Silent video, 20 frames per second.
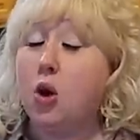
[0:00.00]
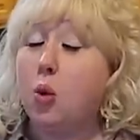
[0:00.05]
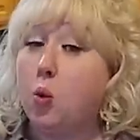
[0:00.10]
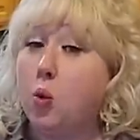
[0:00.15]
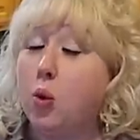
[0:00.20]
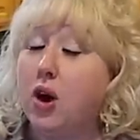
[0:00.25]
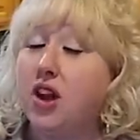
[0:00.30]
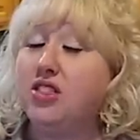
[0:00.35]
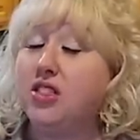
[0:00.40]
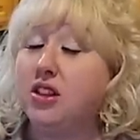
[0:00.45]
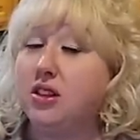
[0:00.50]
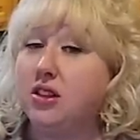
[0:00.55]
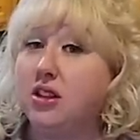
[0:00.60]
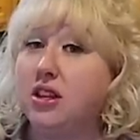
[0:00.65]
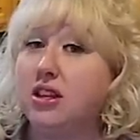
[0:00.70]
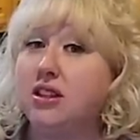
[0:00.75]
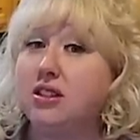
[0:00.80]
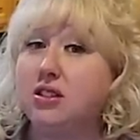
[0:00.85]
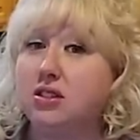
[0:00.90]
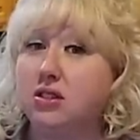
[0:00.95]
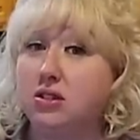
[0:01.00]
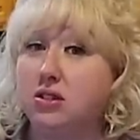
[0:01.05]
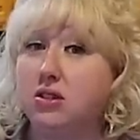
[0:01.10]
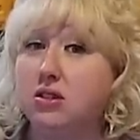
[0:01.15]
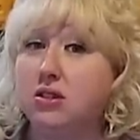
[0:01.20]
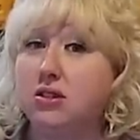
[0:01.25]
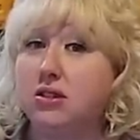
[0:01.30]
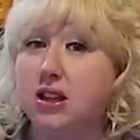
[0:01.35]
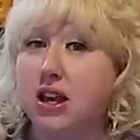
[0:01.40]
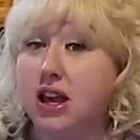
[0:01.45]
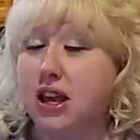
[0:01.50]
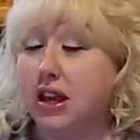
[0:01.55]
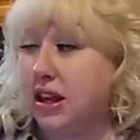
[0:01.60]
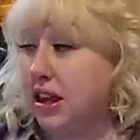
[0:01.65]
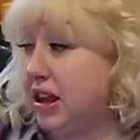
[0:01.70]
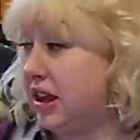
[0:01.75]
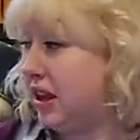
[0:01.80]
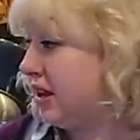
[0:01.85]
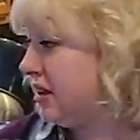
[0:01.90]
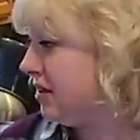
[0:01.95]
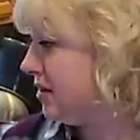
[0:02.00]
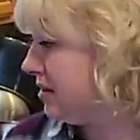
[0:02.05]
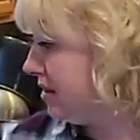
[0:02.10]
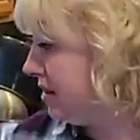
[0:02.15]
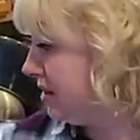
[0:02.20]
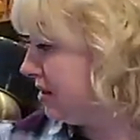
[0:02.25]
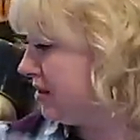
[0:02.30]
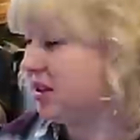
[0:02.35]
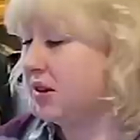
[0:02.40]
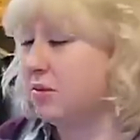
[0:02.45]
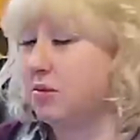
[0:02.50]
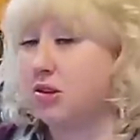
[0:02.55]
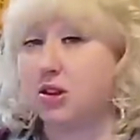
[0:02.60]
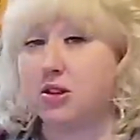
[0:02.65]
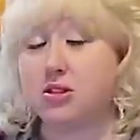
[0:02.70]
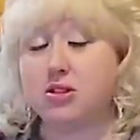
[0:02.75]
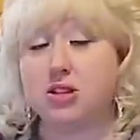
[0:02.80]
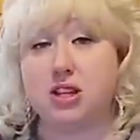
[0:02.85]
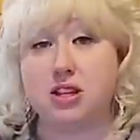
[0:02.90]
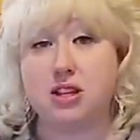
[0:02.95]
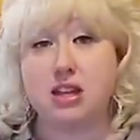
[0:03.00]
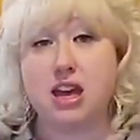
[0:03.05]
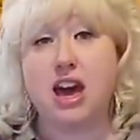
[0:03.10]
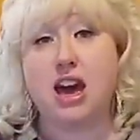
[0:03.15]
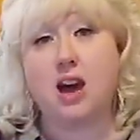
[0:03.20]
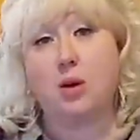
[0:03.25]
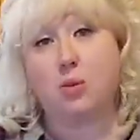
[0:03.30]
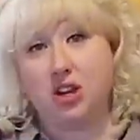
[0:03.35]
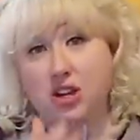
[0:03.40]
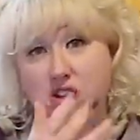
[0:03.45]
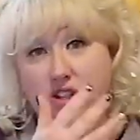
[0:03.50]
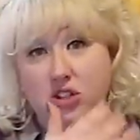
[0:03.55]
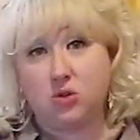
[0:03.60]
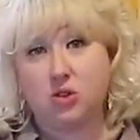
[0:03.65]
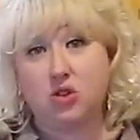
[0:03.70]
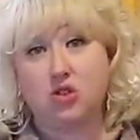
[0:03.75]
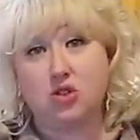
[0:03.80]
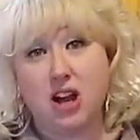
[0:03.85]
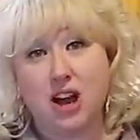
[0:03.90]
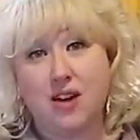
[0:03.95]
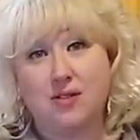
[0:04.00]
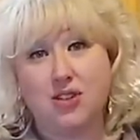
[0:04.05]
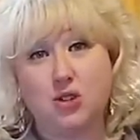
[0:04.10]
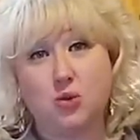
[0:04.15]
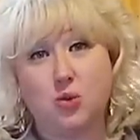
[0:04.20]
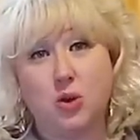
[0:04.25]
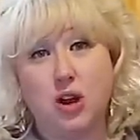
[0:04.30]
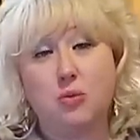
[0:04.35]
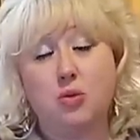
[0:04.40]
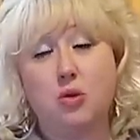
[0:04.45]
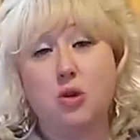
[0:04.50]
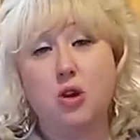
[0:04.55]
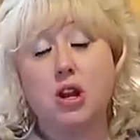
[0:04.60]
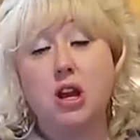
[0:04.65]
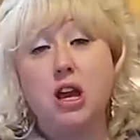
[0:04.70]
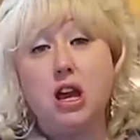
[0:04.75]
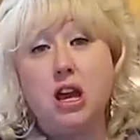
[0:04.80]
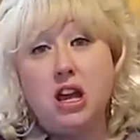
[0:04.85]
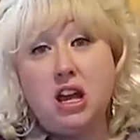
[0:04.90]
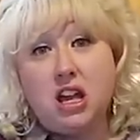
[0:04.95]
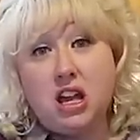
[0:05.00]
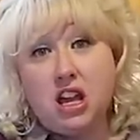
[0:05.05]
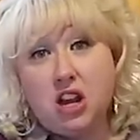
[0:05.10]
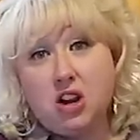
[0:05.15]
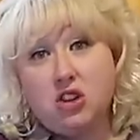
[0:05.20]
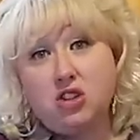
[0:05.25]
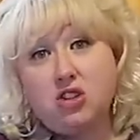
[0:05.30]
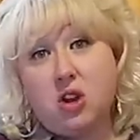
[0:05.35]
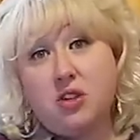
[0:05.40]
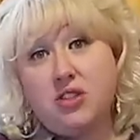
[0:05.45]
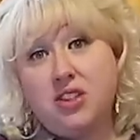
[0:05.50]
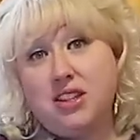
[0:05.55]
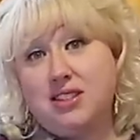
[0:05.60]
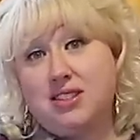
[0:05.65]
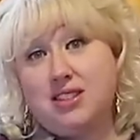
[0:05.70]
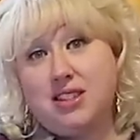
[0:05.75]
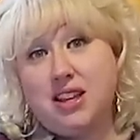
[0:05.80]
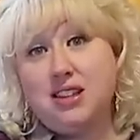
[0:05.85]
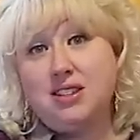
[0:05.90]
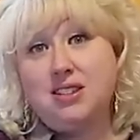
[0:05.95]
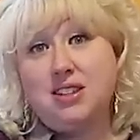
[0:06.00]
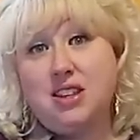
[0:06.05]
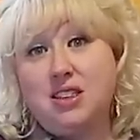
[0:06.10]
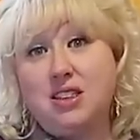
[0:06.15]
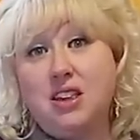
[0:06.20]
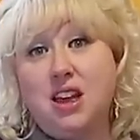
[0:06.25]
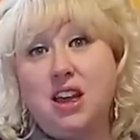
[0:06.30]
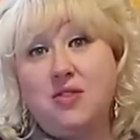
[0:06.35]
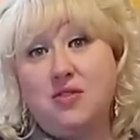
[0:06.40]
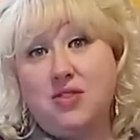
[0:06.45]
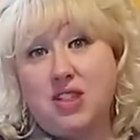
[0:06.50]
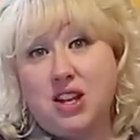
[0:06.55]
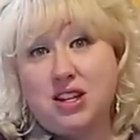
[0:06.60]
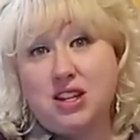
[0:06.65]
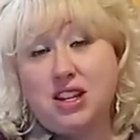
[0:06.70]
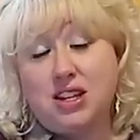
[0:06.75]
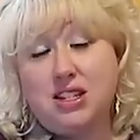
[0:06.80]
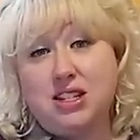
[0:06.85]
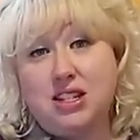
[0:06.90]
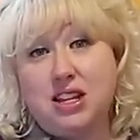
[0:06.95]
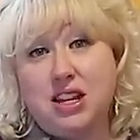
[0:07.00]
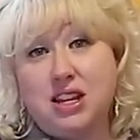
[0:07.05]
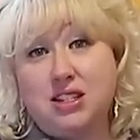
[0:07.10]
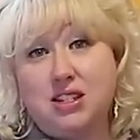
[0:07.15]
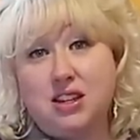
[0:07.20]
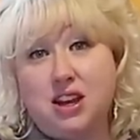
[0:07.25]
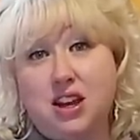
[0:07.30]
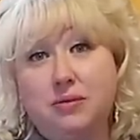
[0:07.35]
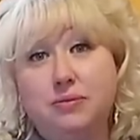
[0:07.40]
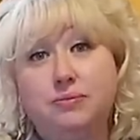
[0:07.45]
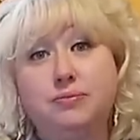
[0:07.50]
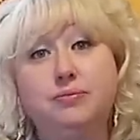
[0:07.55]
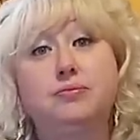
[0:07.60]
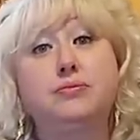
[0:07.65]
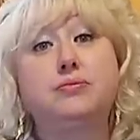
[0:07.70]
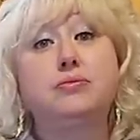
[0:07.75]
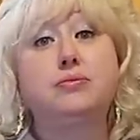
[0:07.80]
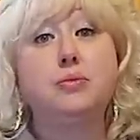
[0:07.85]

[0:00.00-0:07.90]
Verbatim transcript: What the list looks like is similar to that. We could do a Travis whiteboard. Here's all these things in life that need to get done.